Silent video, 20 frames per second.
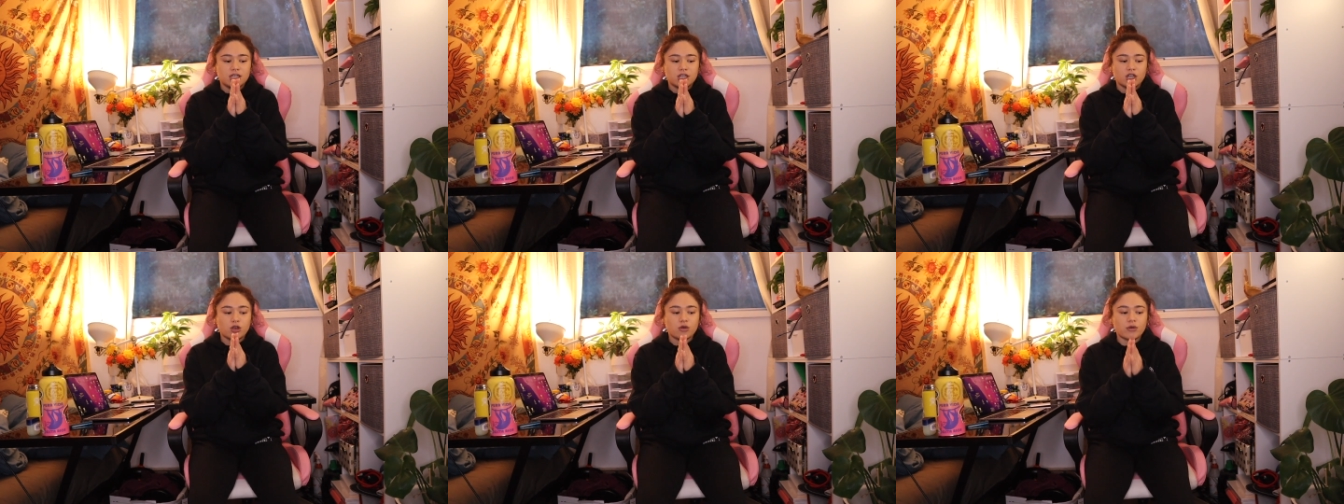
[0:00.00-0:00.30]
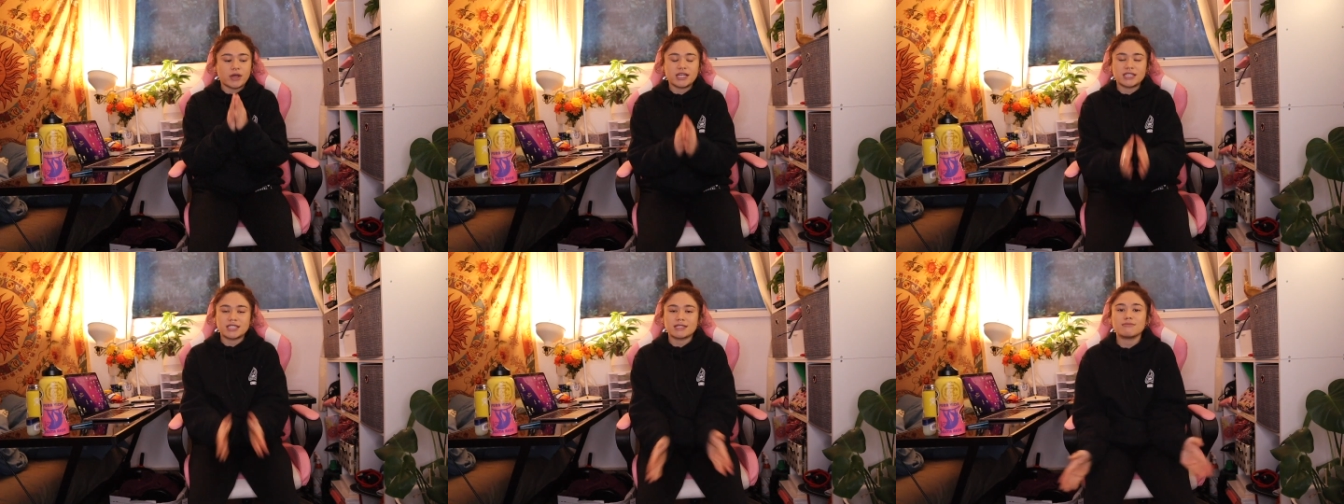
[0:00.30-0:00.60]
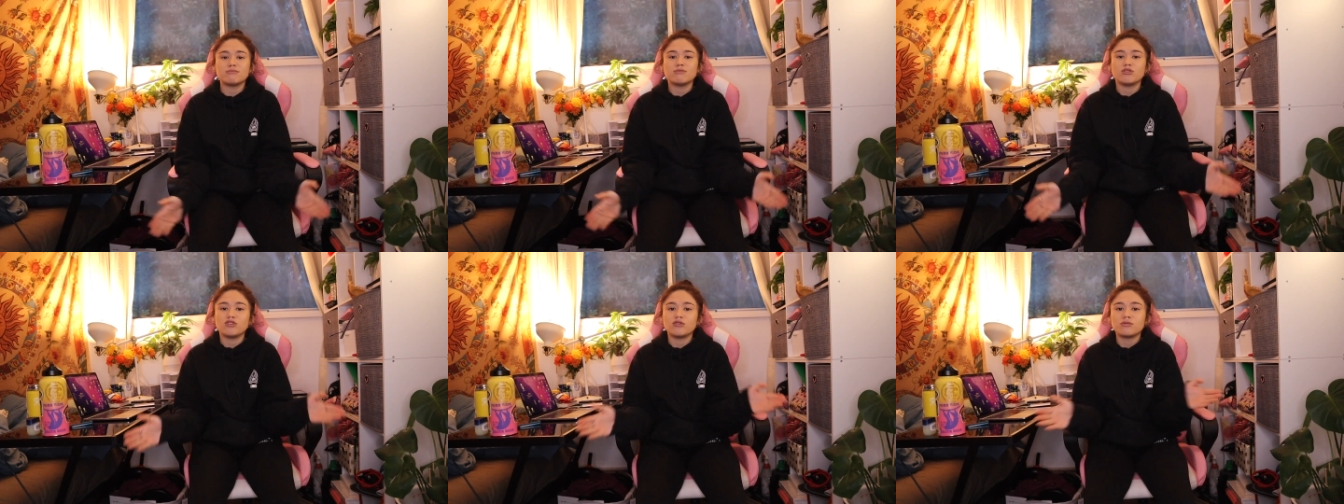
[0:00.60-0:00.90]
create
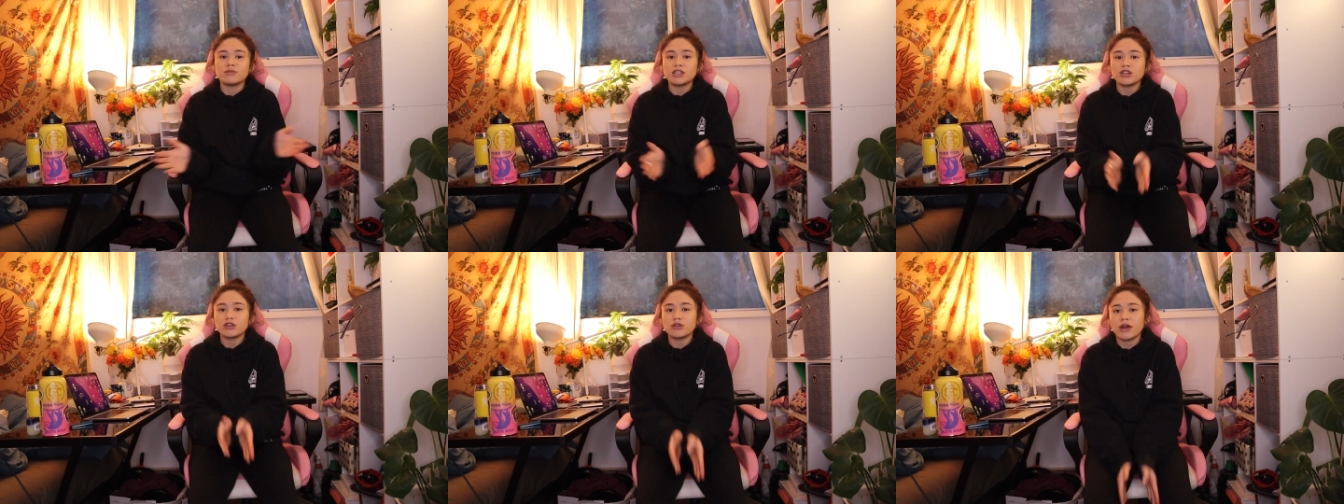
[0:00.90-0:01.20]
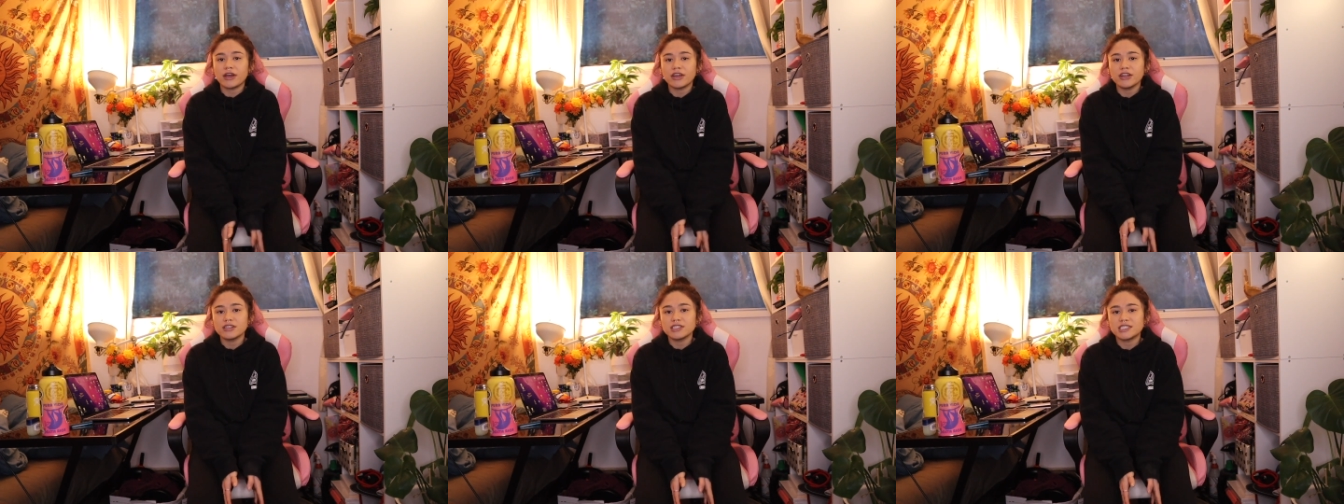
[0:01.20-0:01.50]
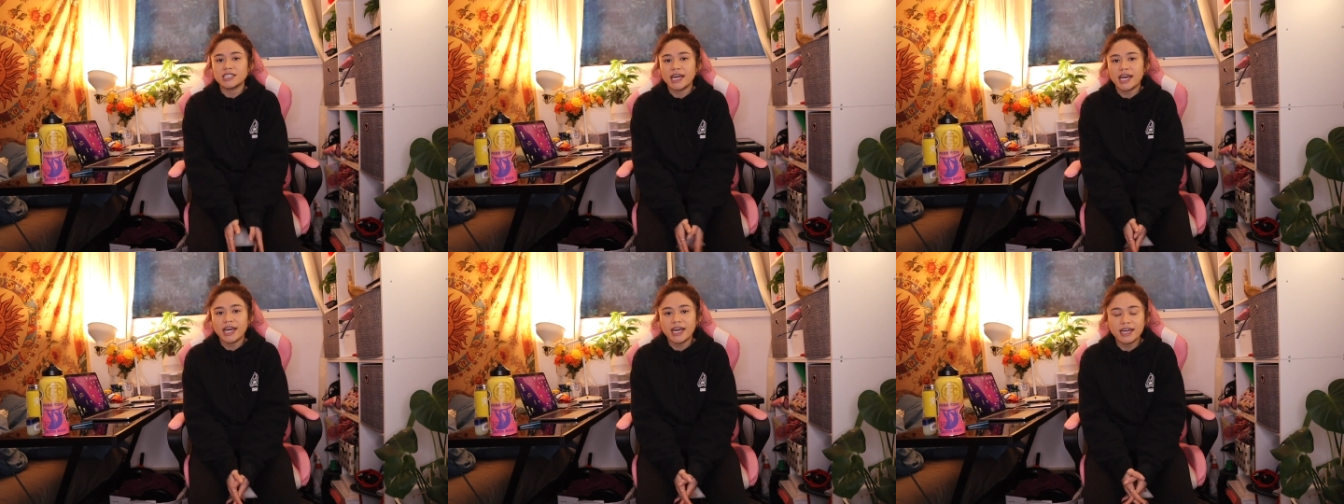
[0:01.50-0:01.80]
some movement throughout your
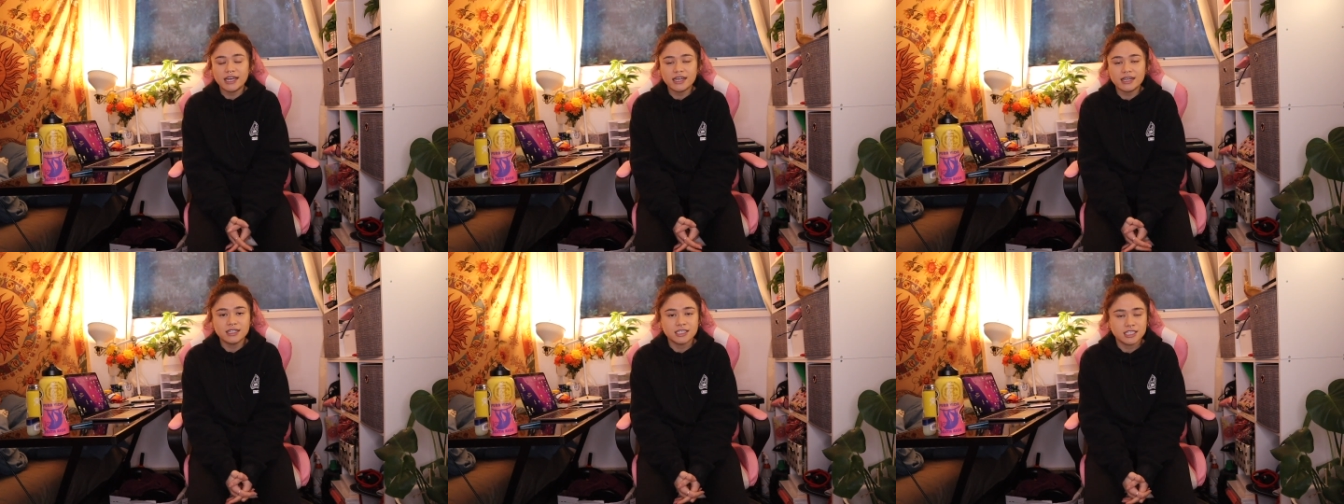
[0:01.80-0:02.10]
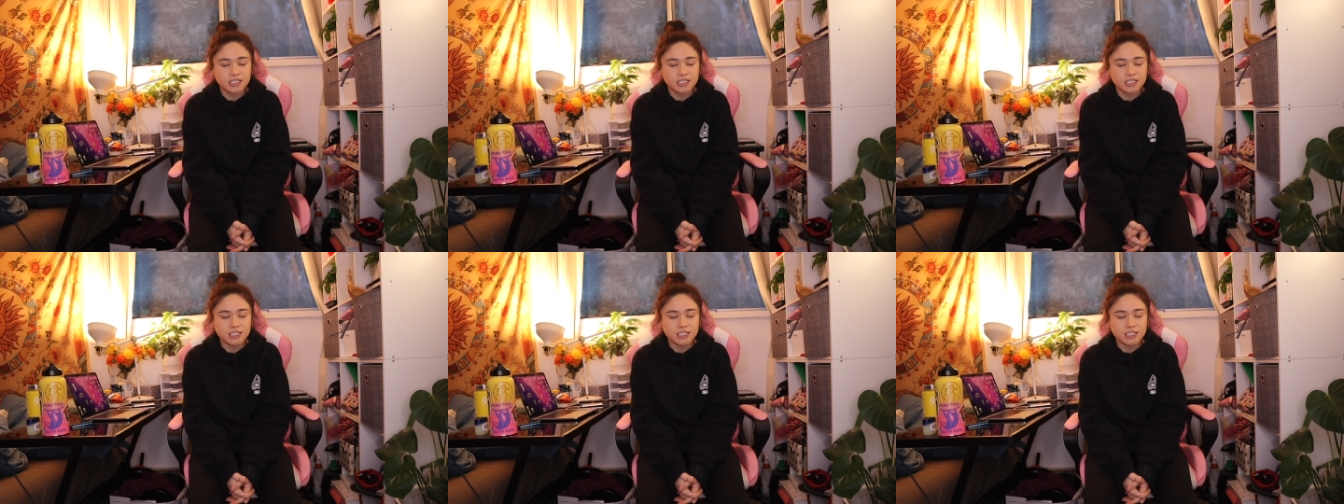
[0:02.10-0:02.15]
day,